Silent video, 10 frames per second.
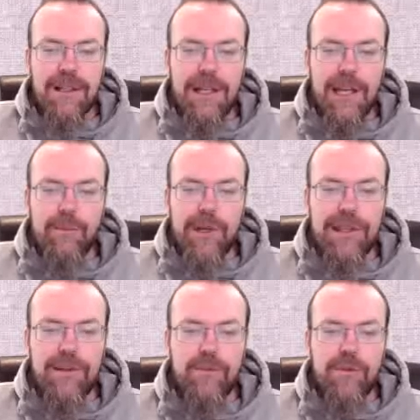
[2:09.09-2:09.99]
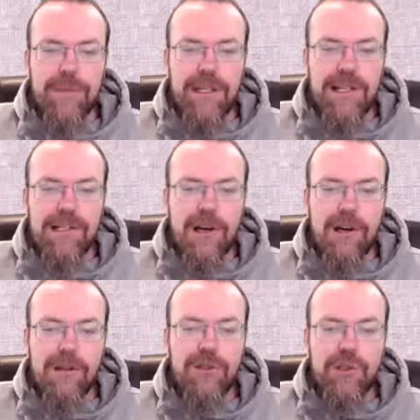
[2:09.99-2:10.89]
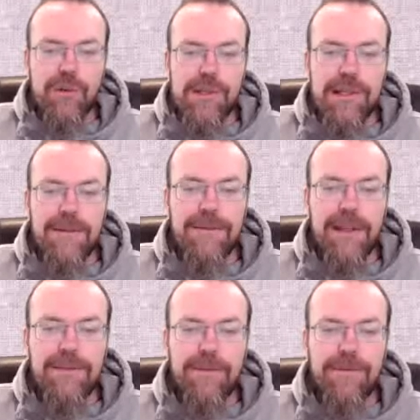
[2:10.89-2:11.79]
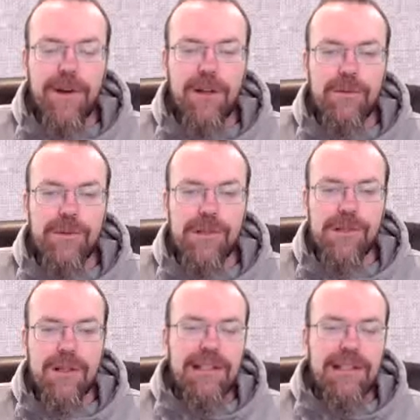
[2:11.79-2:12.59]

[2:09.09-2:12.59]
and with him will be his called, chosen, and faithful followers.